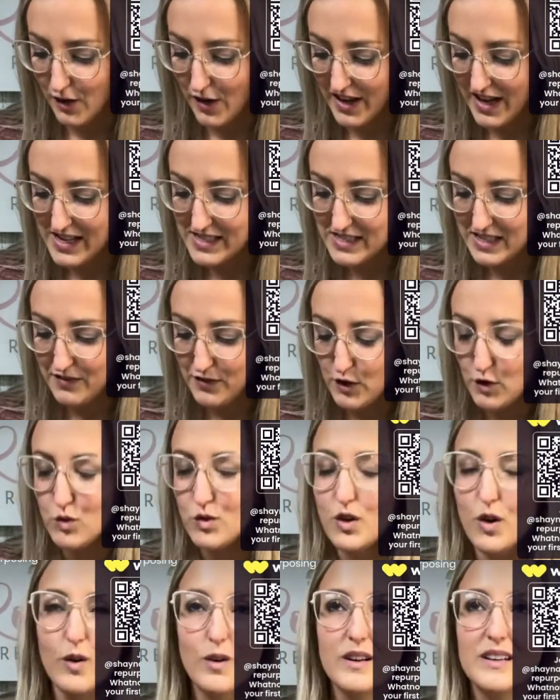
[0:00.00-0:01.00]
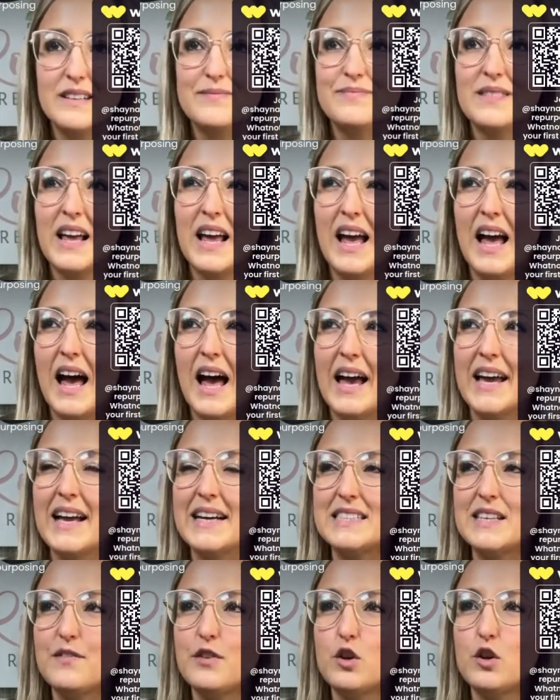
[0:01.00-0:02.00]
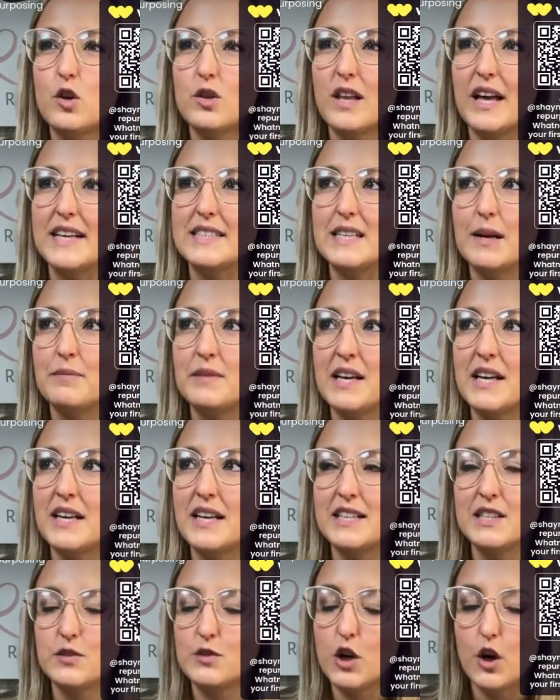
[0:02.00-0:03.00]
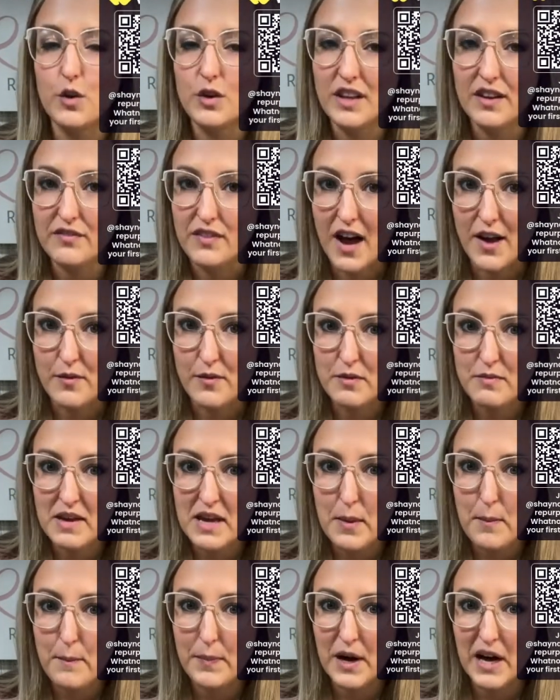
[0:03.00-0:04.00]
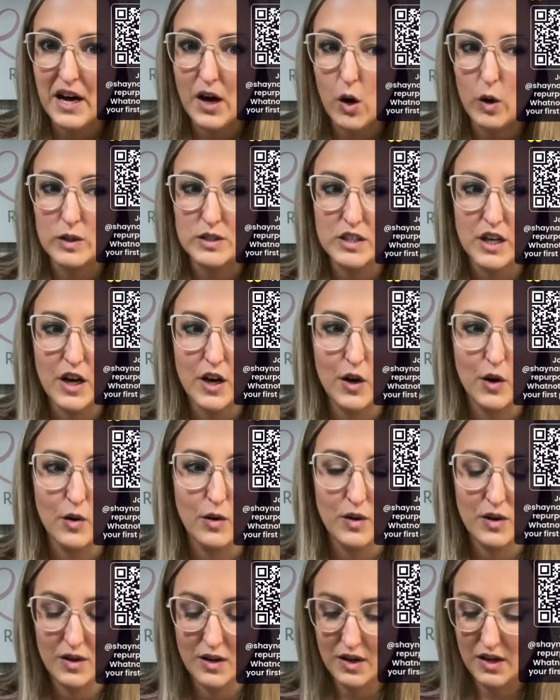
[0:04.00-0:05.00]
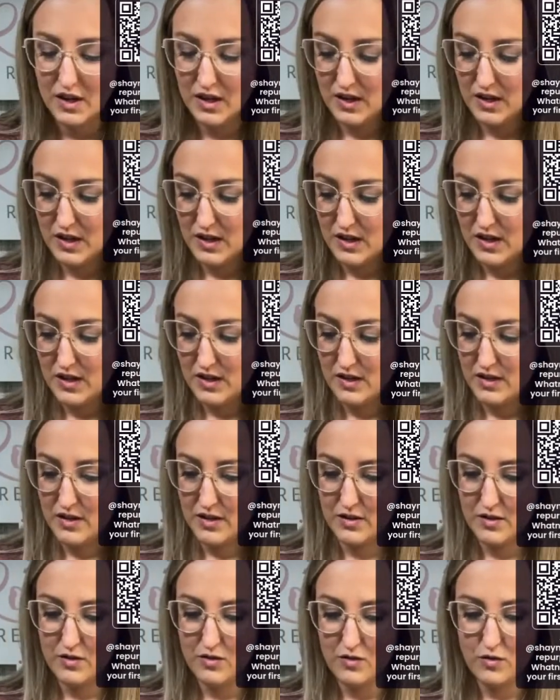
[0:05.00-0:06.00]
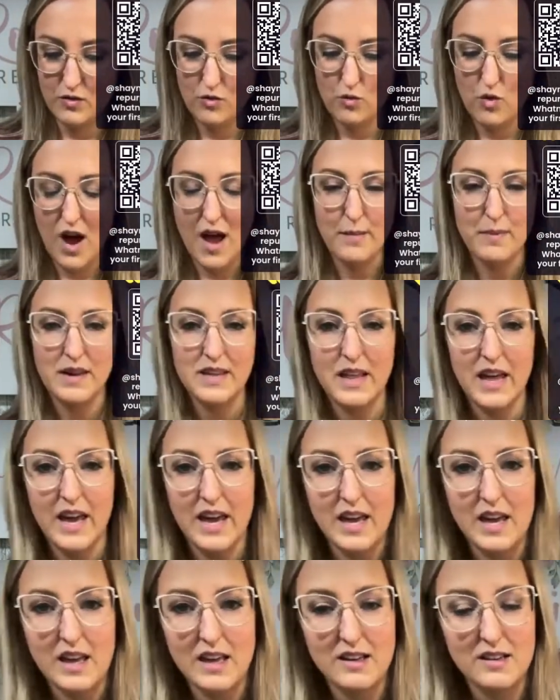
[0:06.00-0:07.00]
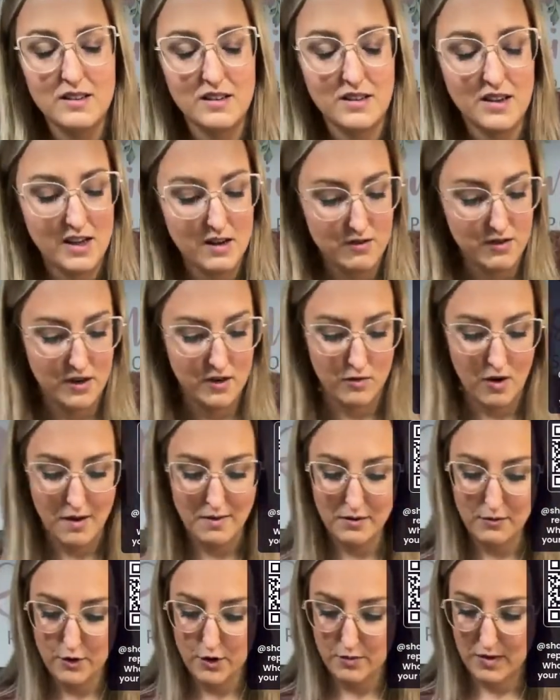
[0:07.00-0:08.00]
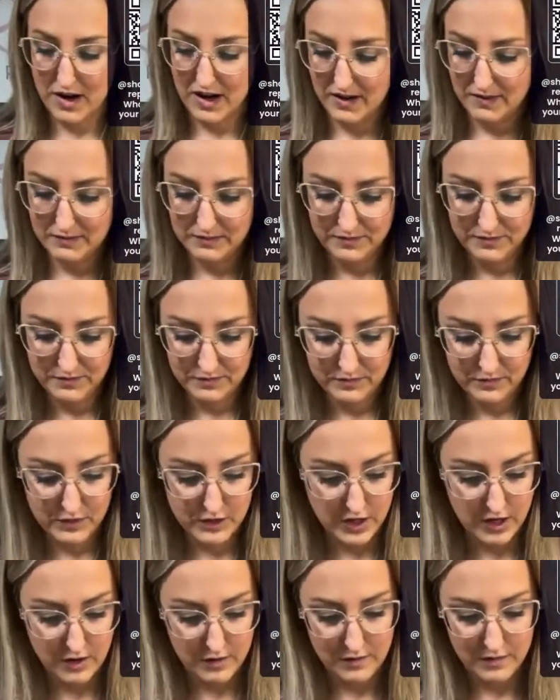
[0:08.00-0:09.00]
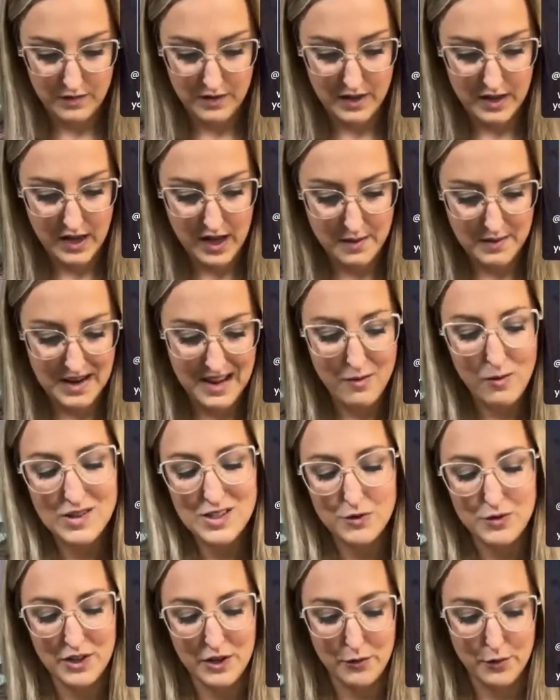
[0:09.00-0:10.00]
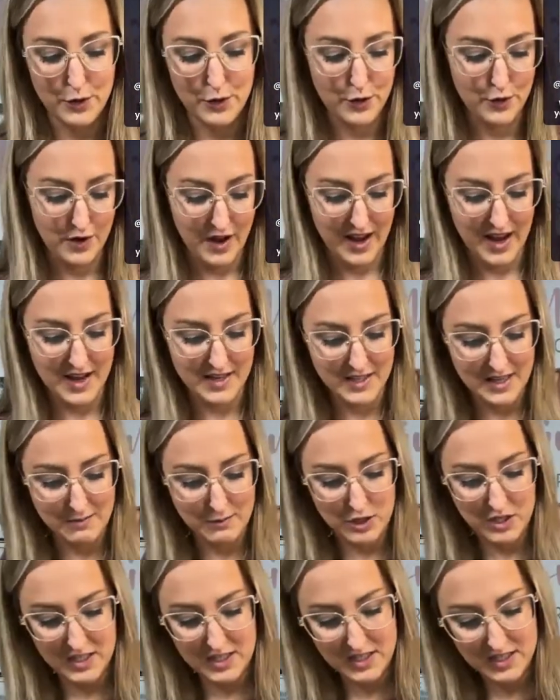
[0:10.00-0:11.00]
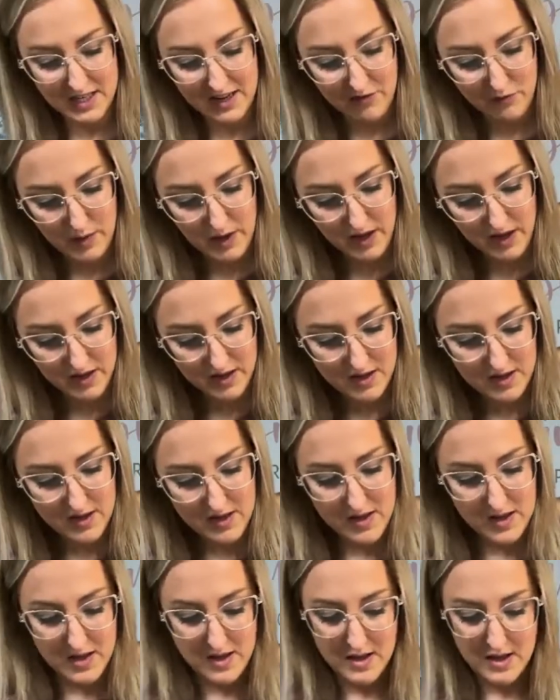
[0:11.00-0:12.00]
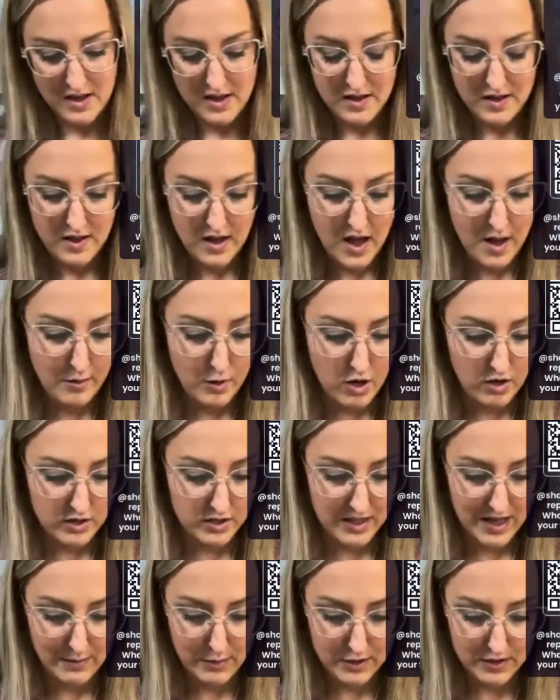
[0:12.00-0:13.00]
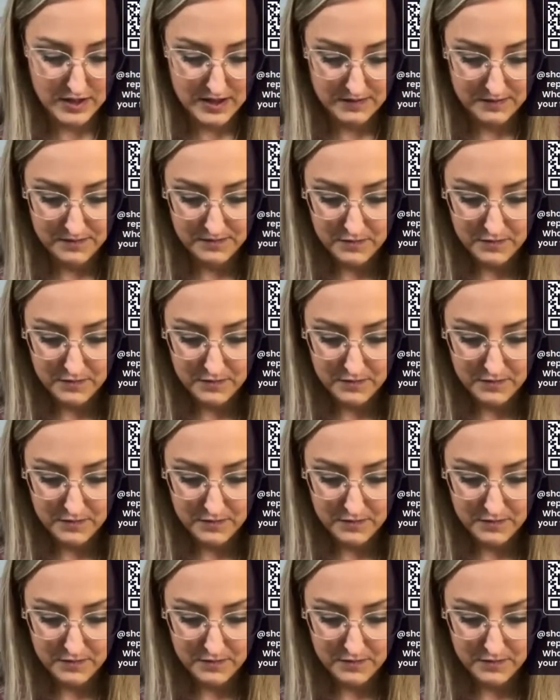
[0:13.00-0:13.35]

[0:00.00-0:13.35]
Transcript: I guess if you don't like something, it's totally fine with me, but also why be like, I don't know, why be rude about it? So, I mean, it wasn't really rude. I guess I'm just sensitive, but I blocked that person.